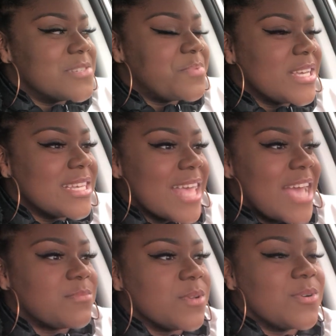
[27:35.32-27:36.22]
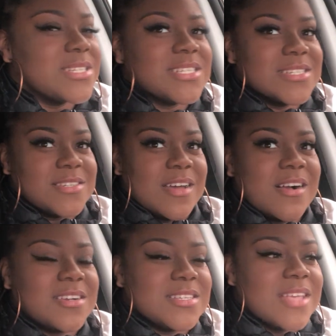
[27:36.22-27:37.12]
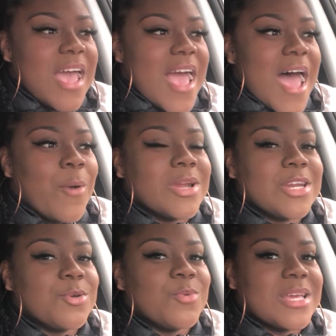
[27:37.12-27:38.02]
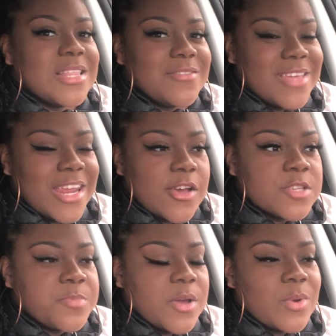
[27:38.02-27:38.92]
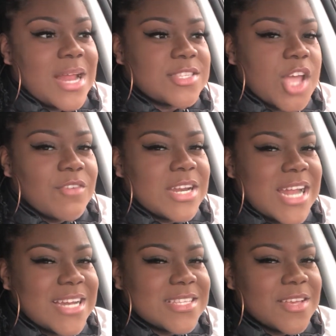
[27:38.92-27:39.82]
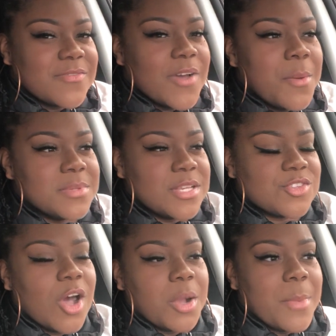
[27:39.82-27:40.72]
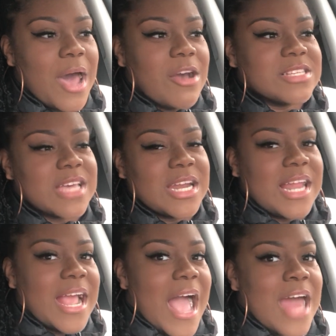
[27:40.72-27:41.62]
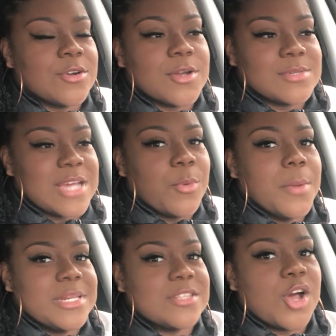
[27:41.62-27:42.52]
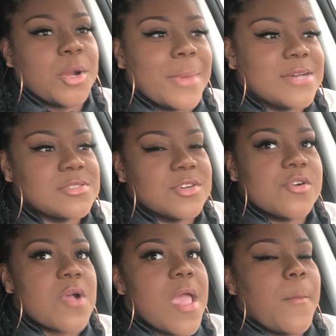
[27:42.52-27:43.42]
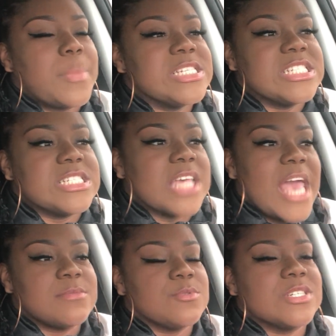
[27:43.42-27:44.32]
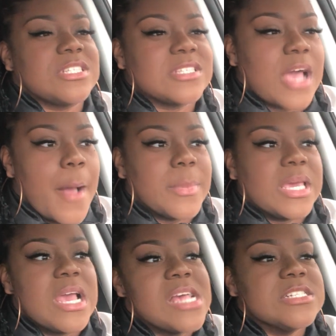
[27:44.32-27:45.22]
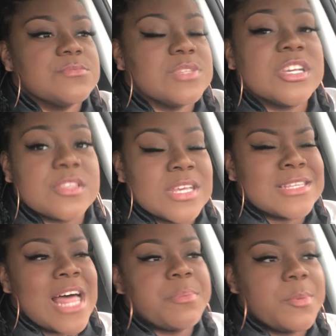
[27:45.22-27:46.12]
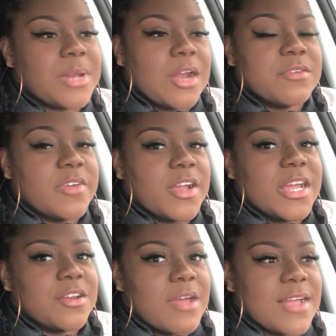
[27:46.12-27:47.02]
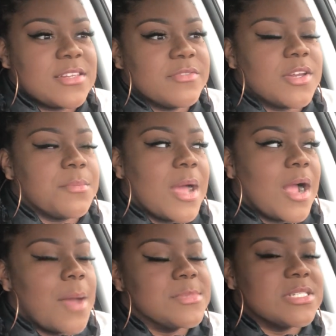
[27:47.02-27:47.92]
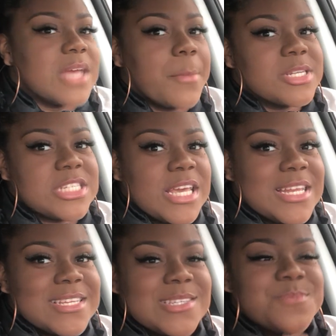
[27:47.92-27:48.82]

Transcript: Please ask me questions, y'all, because I want to do weekly videos, but when I start running out of stuff to talk about, it's kind of like I don't know what y'all want me to talk about. So please just ask me questions, comment. There's a lot of people that are very interactive under my comments, and I appreciate it.